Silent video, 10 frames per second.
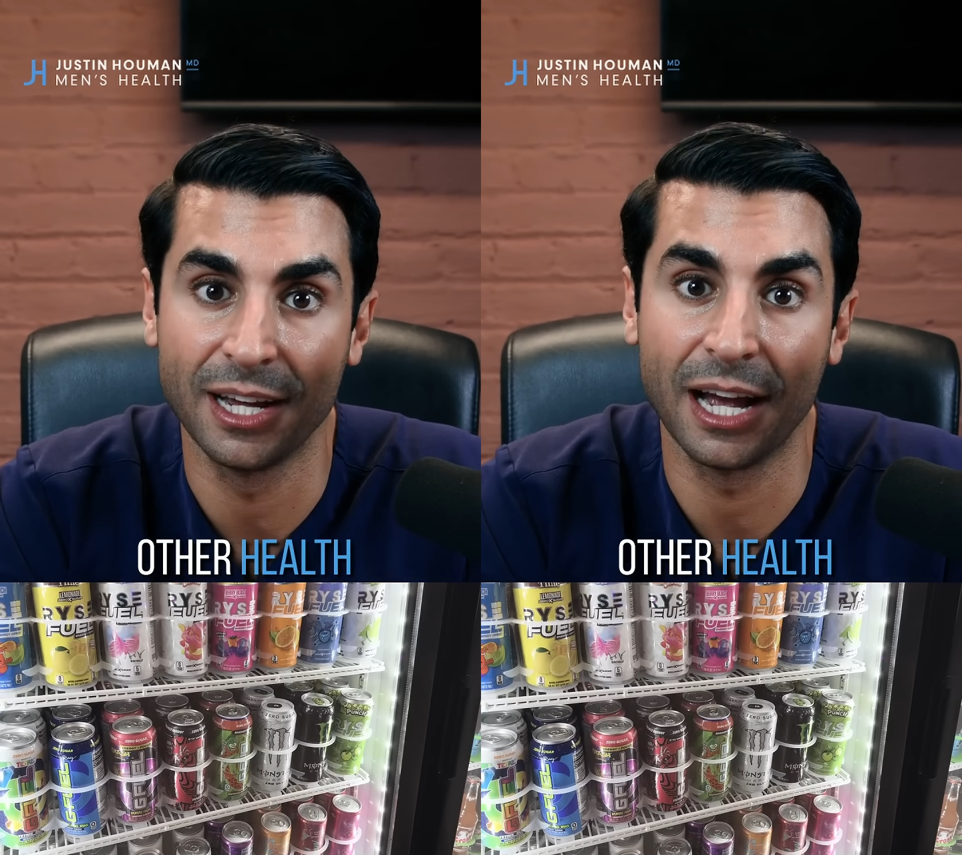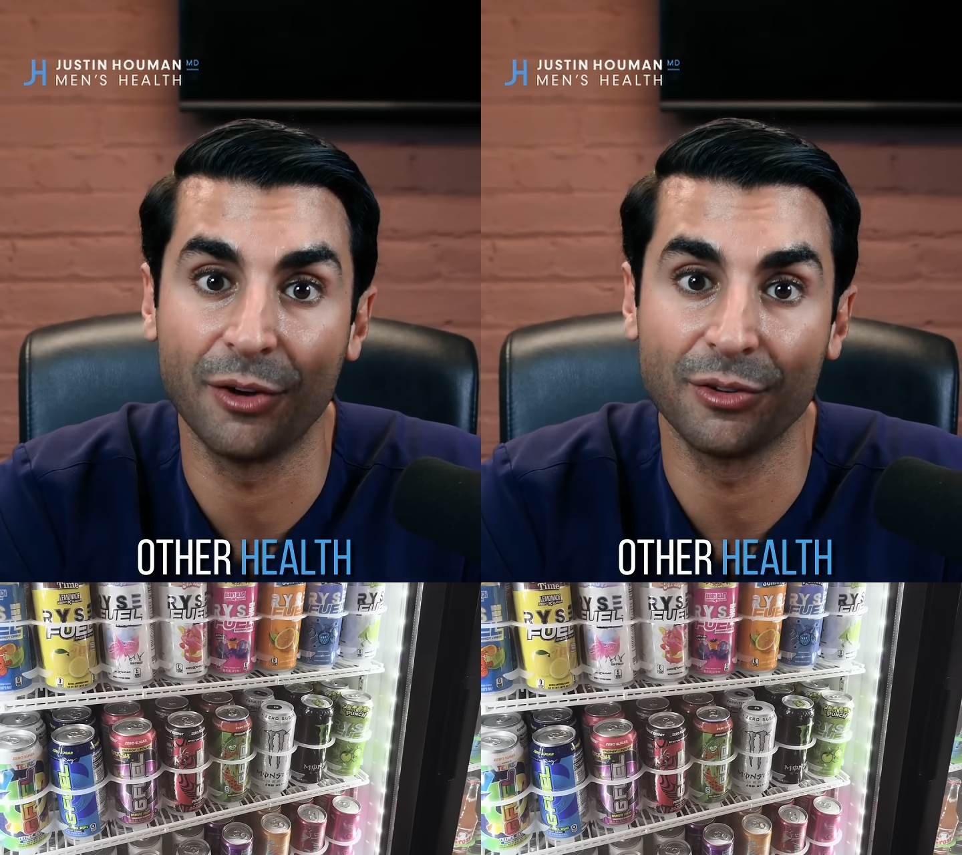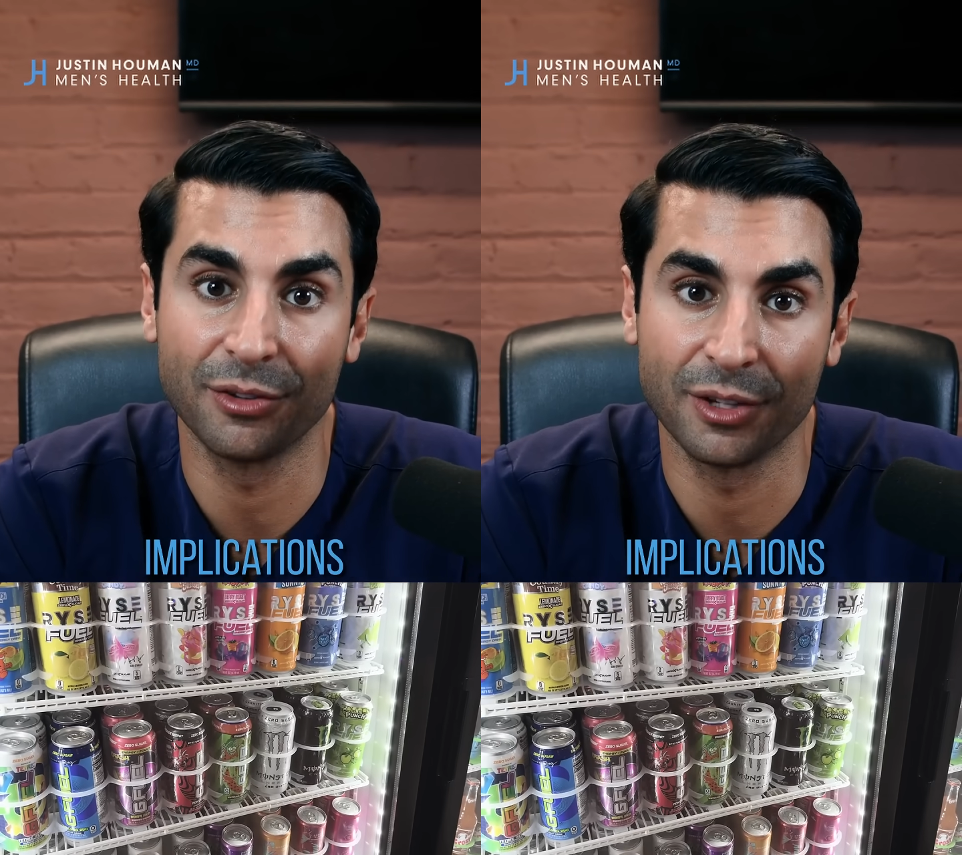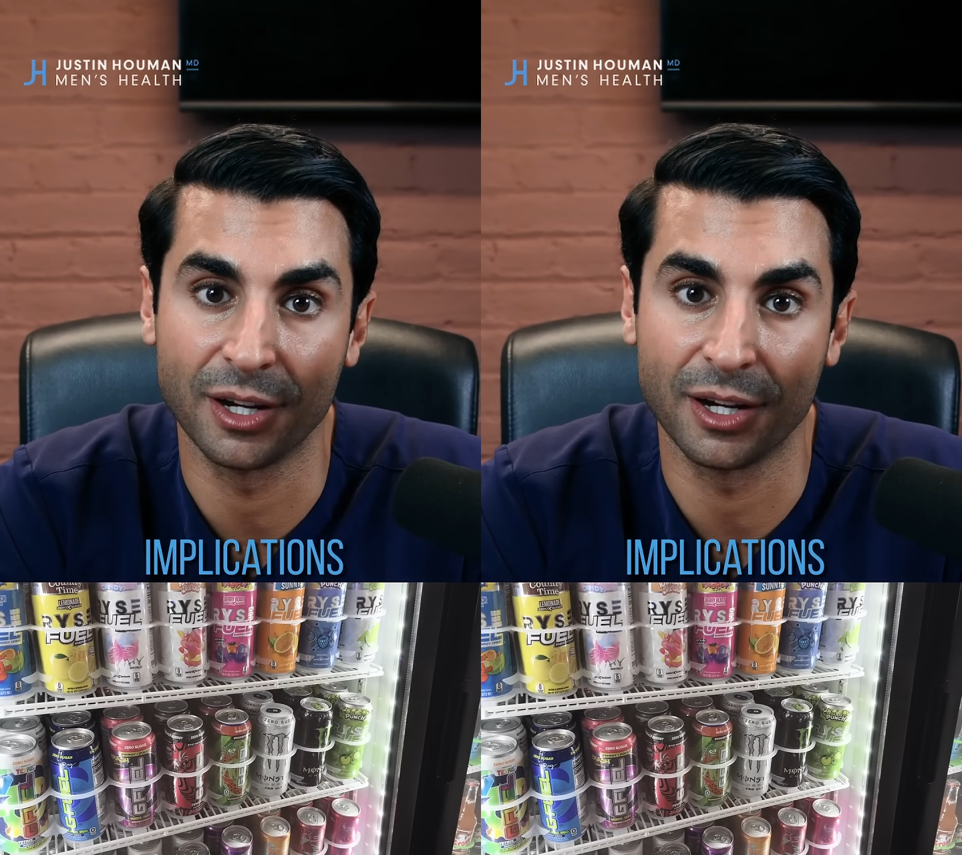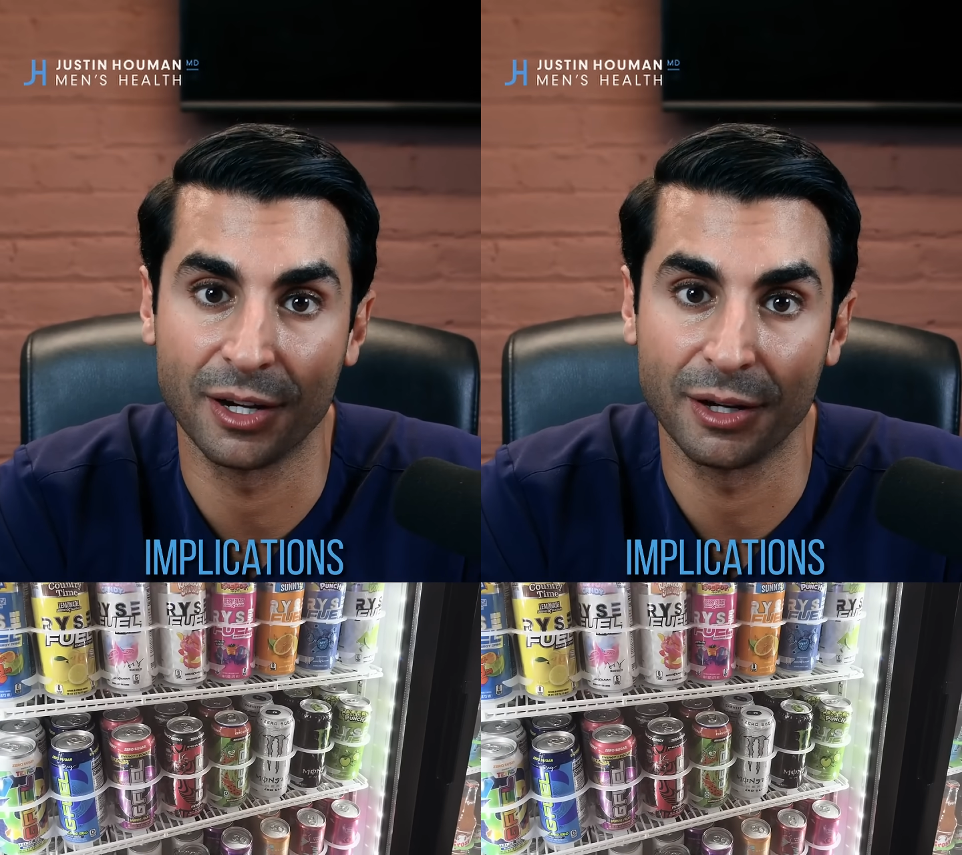health
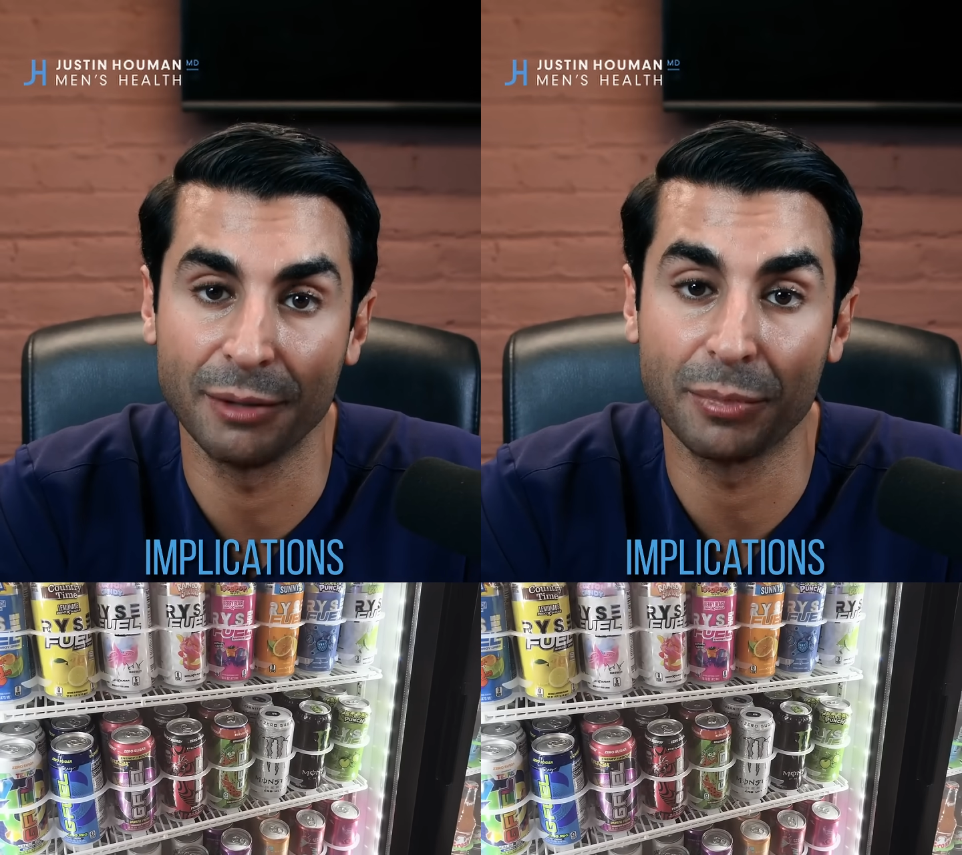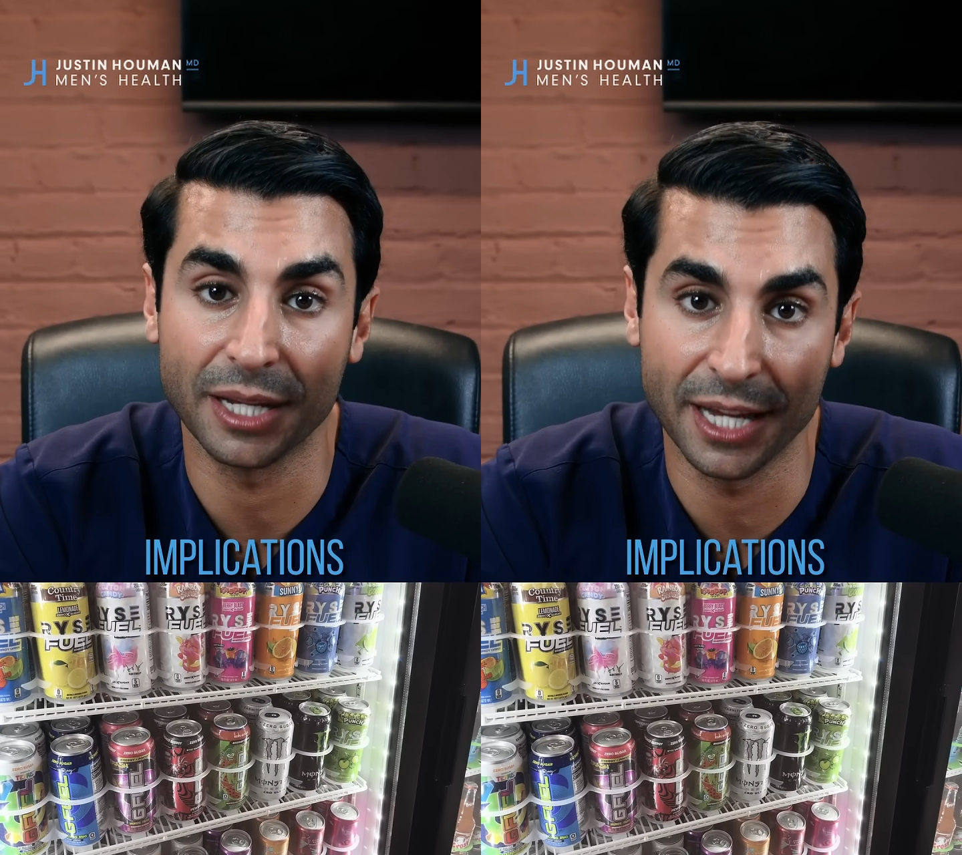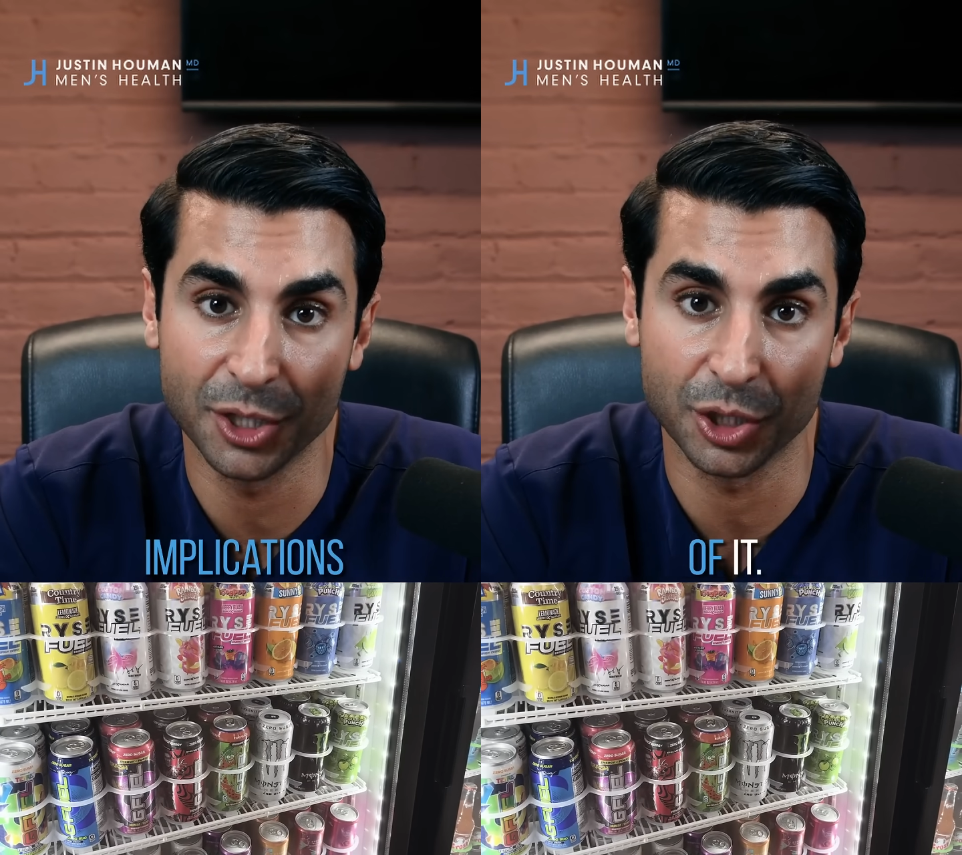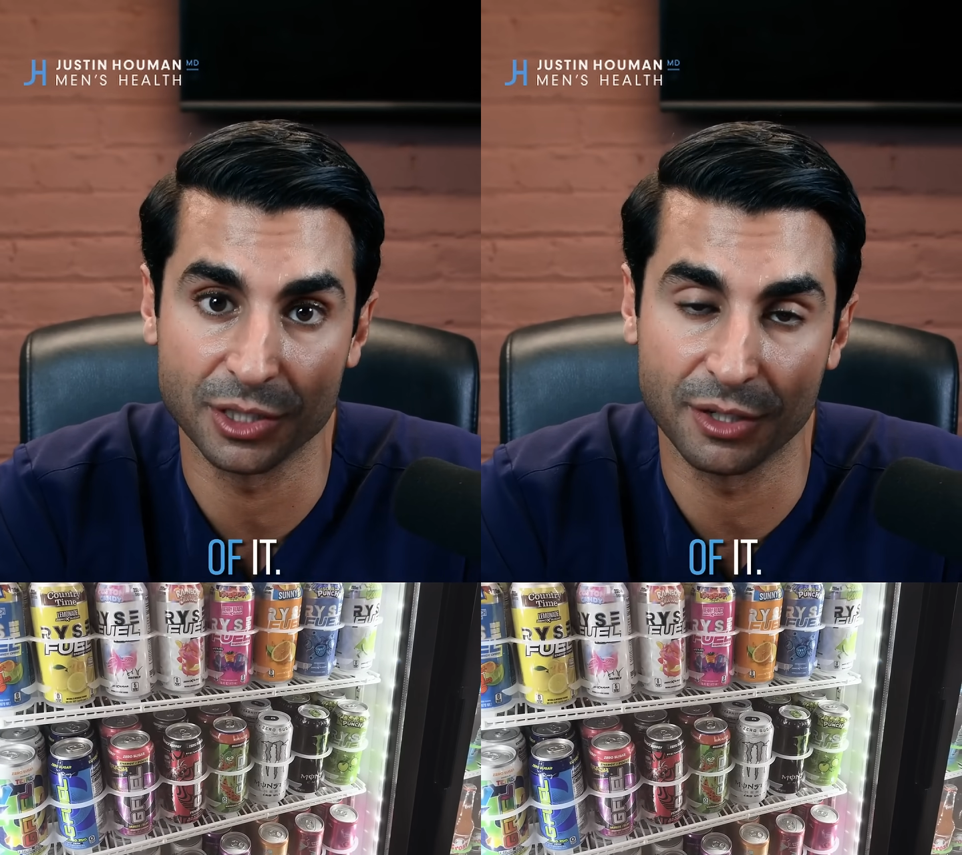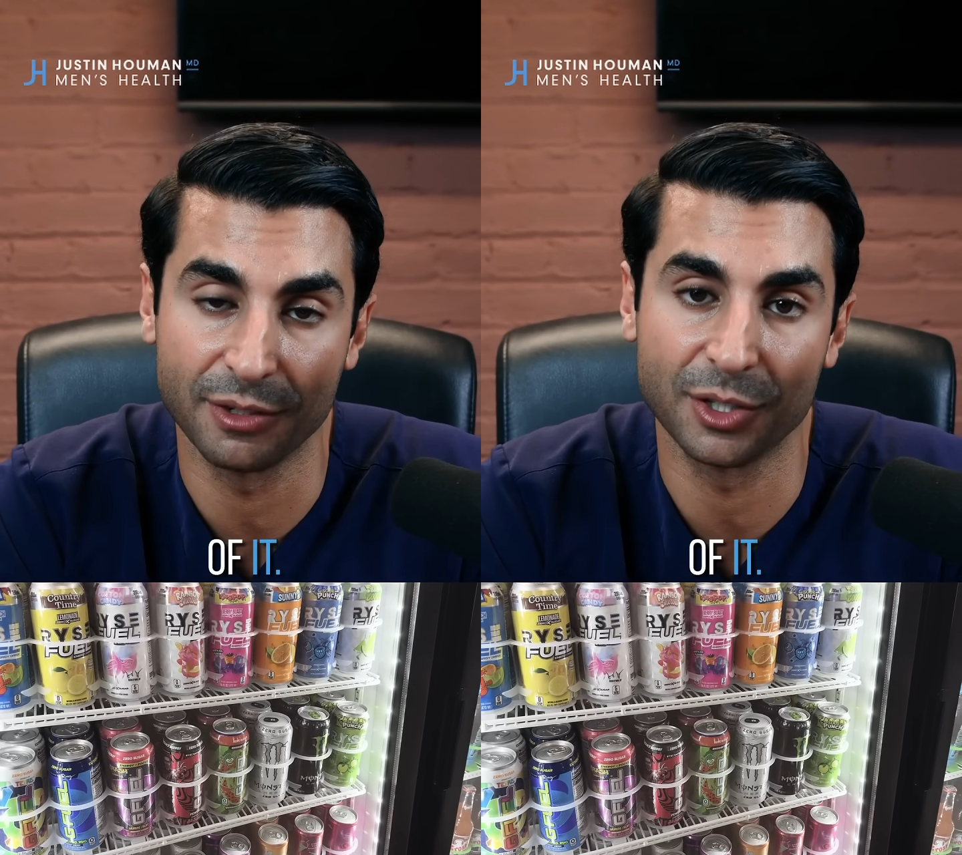uh,
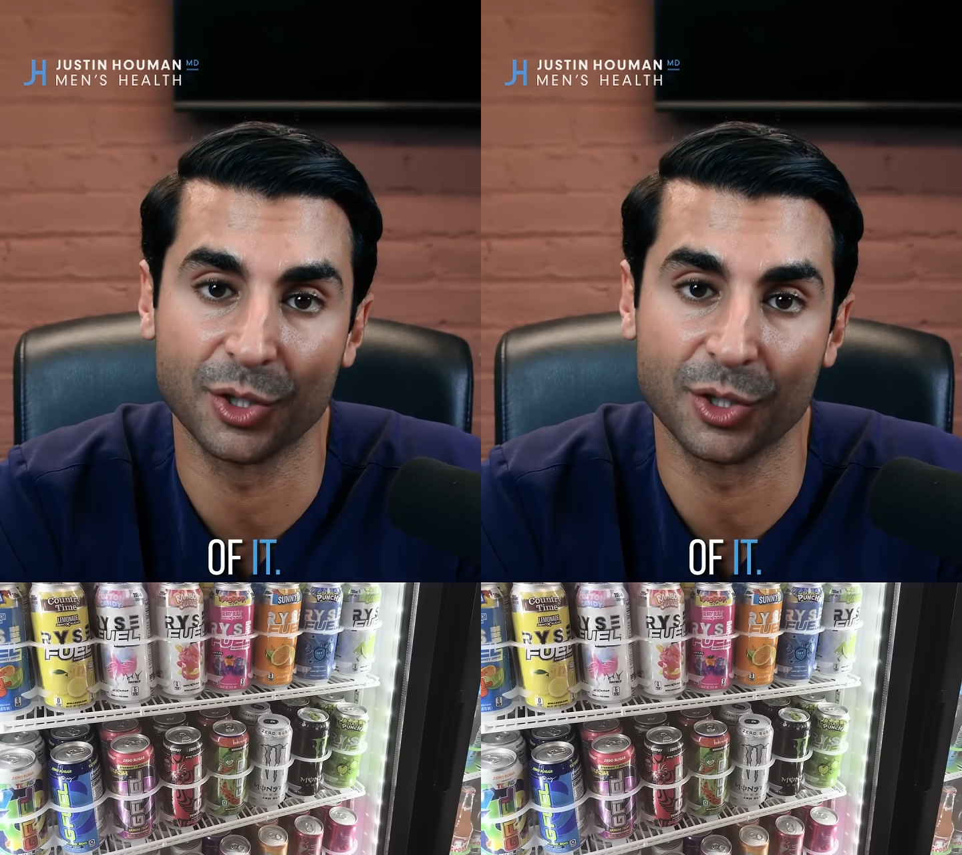implications of it.